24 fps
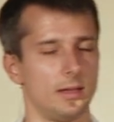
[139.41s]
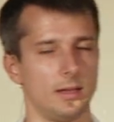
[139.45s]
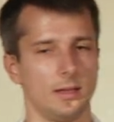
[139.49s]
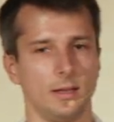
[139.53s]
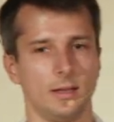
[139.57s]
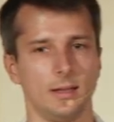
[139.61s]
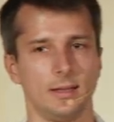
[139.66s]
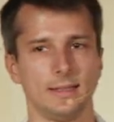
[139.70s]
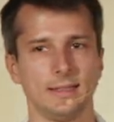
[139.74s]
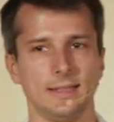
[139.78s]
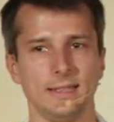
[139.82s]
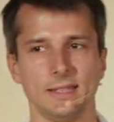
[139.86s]

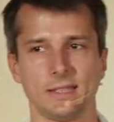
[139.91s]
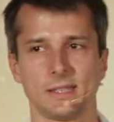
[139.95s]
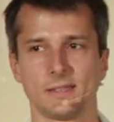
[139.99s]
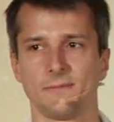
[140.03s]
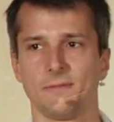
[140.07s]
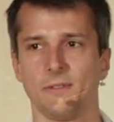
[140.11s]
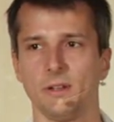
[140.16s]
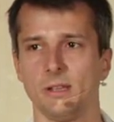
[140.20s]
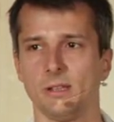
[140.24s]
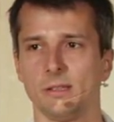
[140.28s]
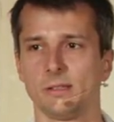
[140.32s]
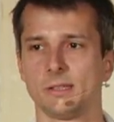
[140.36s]
Uh, it's
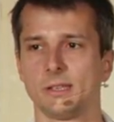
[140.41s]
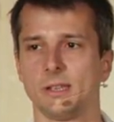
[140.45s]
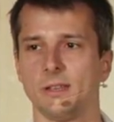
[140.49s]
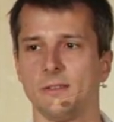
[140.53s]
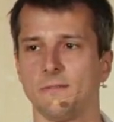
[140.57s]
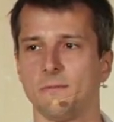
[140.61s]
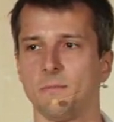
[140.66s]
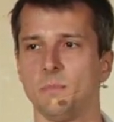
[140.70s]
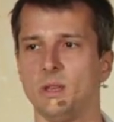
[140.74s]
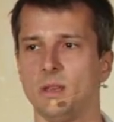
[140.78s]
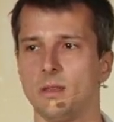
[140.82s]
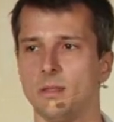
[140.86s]

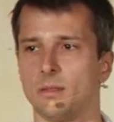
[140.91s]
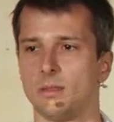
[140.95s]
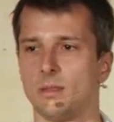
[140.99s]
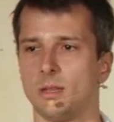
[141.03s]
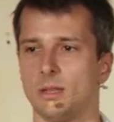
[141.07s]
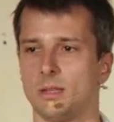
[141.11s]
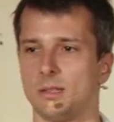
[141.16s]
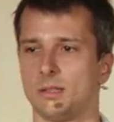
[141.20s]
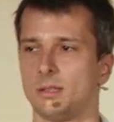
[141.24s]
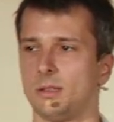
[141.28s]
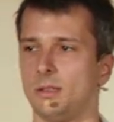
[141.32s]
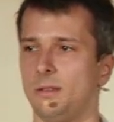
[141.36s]
fail-safe, meaning
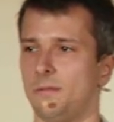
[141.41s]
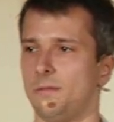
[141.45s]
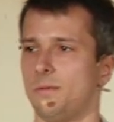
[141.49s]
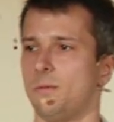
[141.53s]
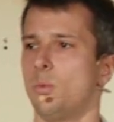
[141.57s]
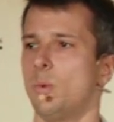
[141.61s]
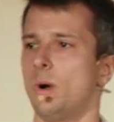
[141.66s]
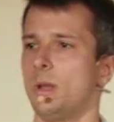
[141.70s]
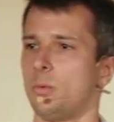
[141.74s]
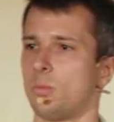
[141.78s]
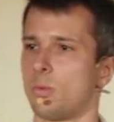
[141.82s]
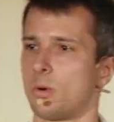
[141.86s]
that if
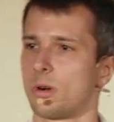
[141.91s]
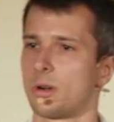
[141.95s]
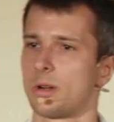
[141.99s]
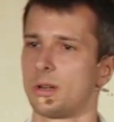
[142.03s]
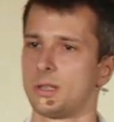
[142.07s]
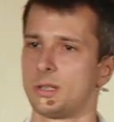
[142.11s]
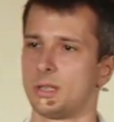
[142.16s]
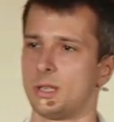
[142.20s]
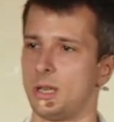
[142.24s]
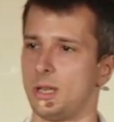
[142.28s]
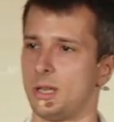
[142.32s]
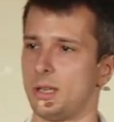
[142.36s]
one
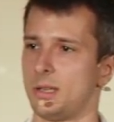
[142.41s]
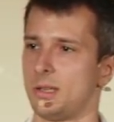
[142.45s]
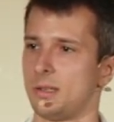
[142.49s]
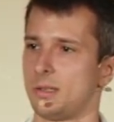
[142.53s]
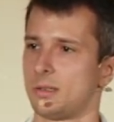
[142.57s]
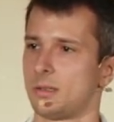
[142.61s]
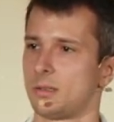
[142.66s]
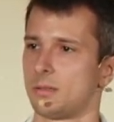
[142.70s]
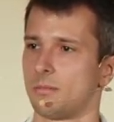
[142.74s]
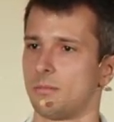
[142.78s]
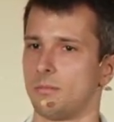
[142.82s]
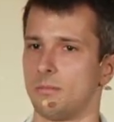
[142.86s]
worker
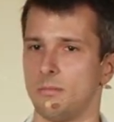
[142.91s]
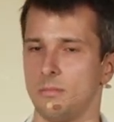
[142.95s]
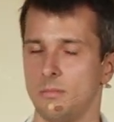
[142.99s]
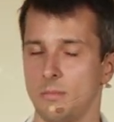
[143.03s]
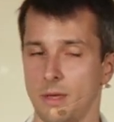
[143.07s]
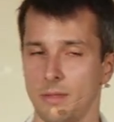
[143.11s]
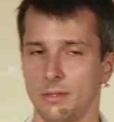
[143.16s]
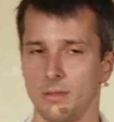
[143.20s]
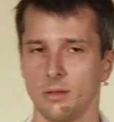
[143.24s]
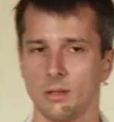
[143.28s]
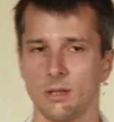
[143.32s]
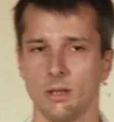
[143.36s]
dies,
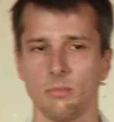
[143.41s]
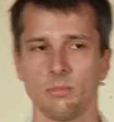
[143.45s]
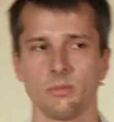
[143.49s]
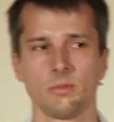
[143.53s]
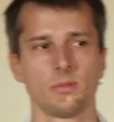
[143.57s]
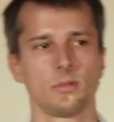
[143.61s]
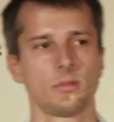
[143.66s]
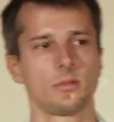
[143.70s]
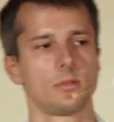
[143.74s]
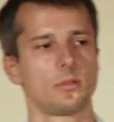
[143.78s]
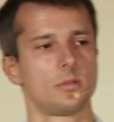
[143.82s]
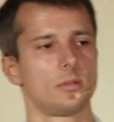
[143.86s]
nothing
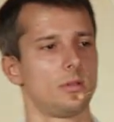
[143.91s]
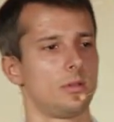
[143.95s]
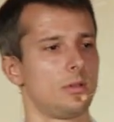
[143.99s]
happens.